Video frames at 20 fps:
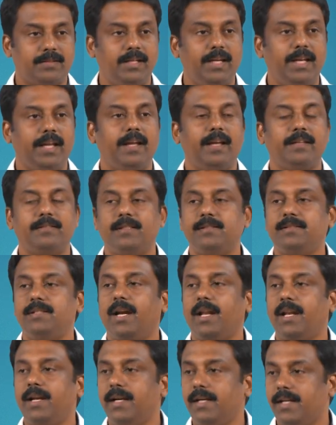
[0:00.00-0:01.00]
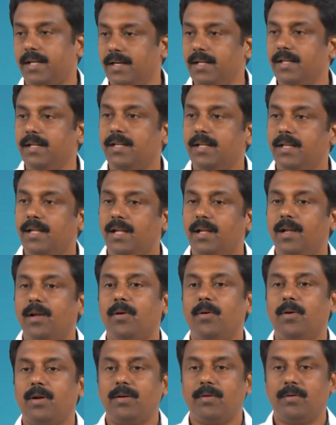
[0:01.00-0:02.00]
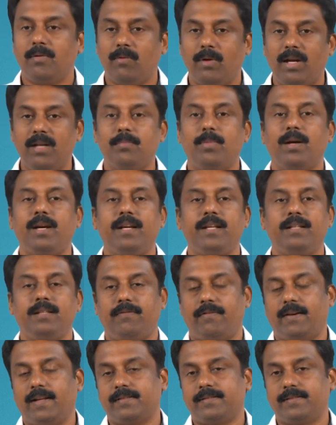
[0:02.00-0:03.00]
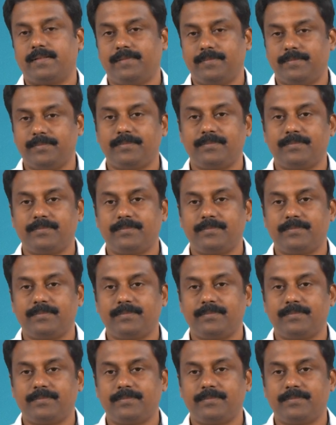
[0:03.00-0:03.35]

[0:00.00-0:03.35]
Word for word: Shielding gas is generated while burning the flux.